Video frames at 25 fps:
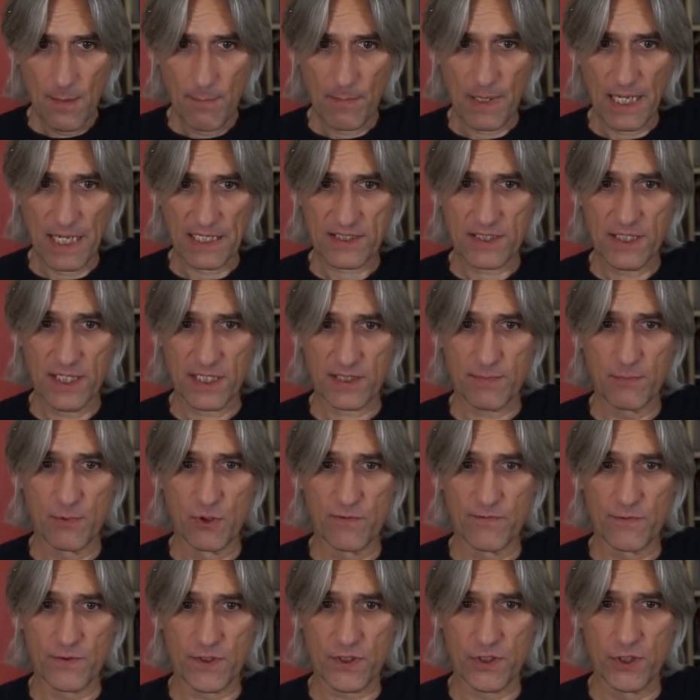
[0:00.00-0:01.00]
Black's next
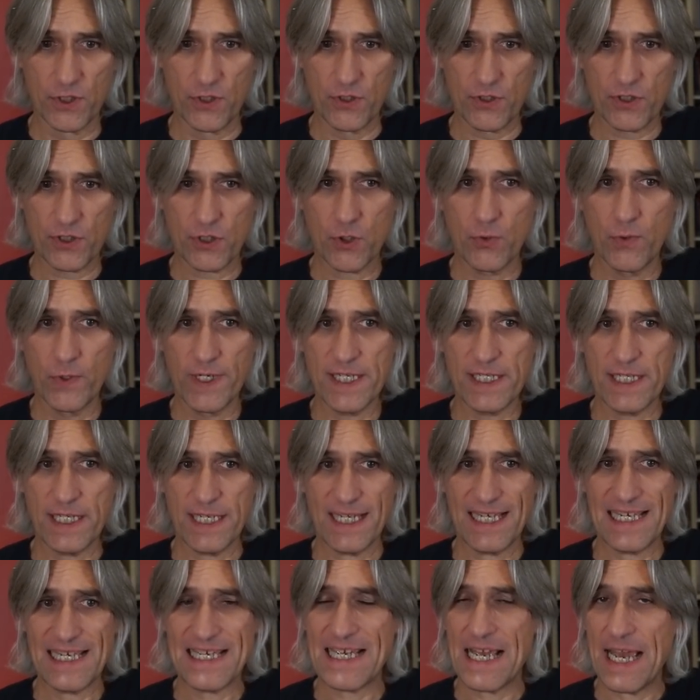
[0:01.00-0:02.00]
move was good, queen
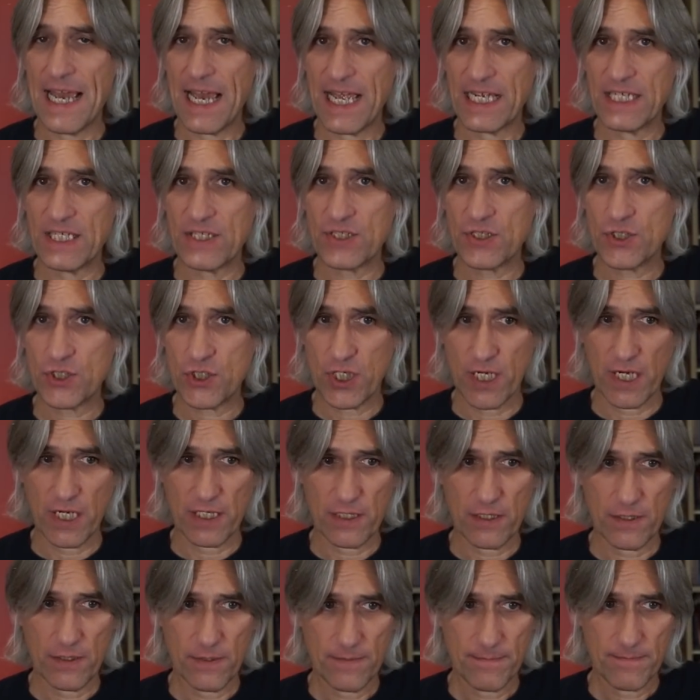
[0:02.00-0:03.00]
e8
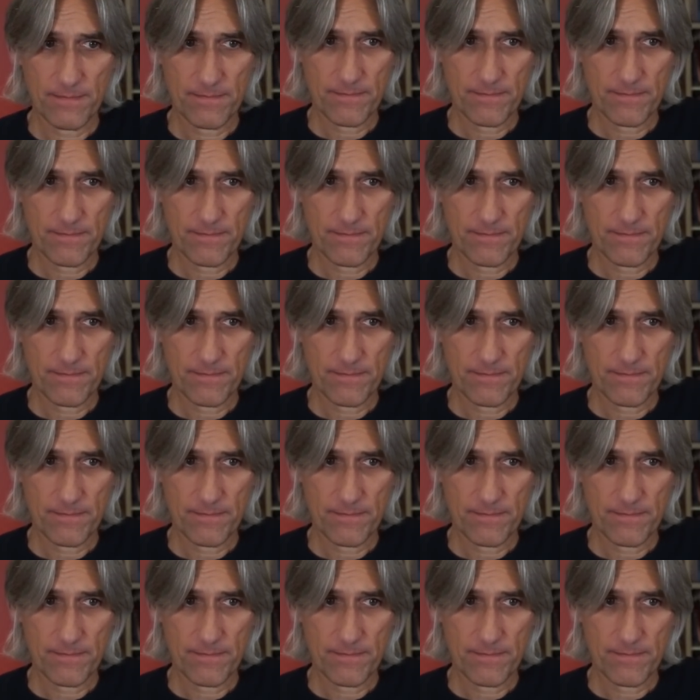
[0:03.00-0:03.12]
check.